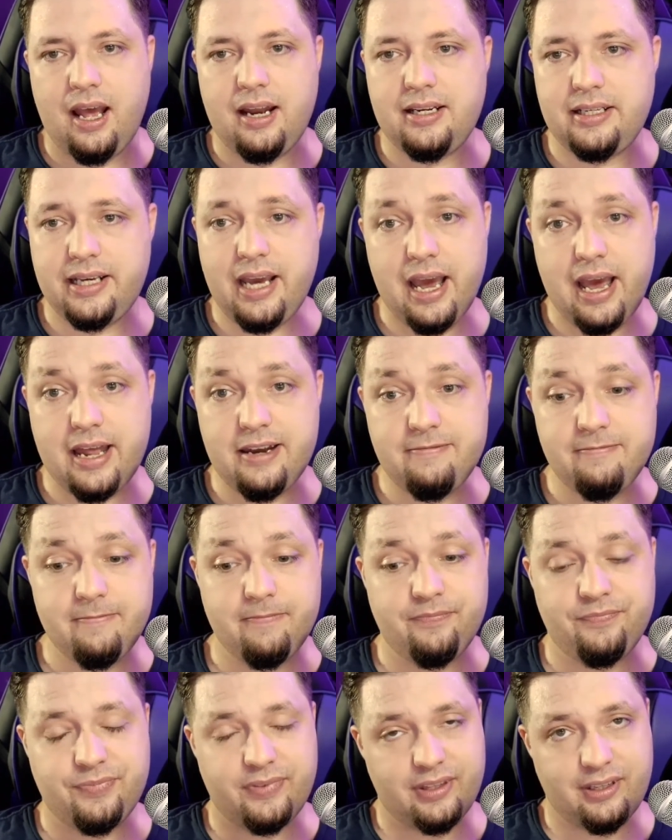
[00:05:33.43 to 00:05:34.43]
And again,
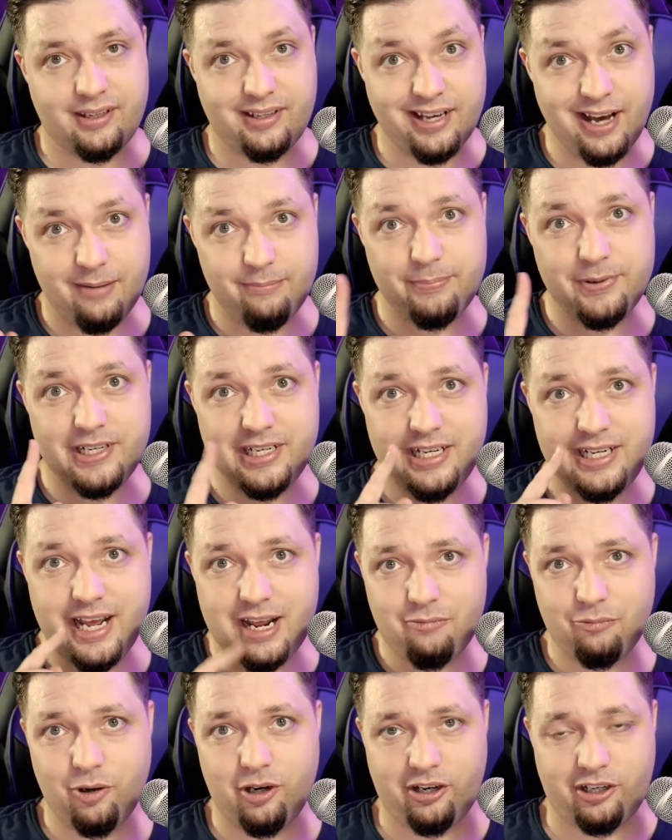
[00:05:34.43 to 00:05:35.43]
company
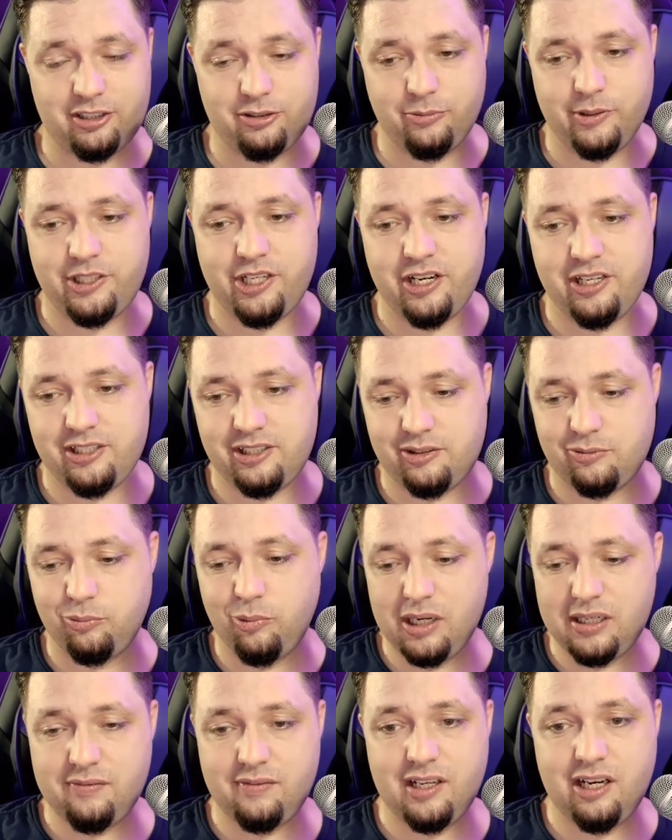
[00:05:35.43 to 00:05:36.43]
networks, which is
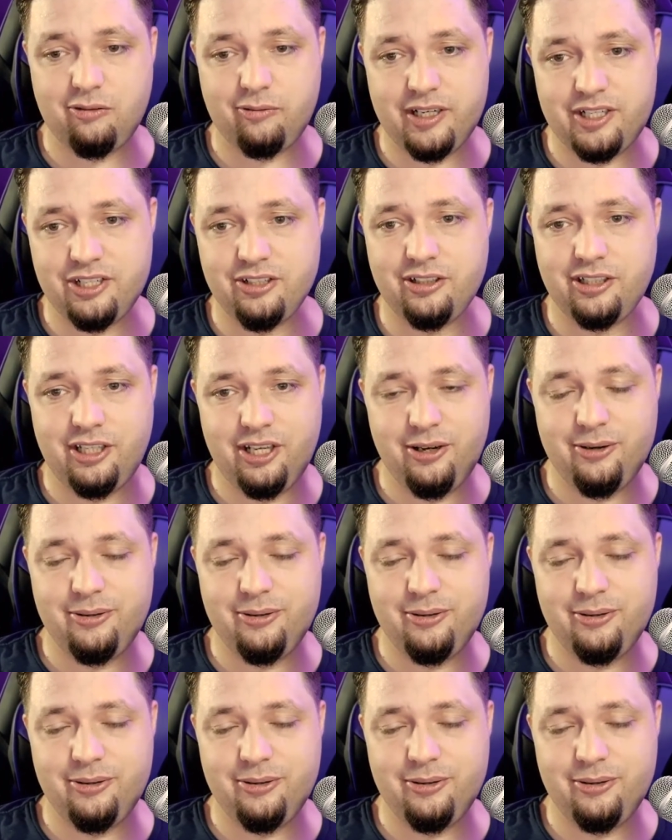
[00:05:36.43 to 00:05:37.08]
one of the original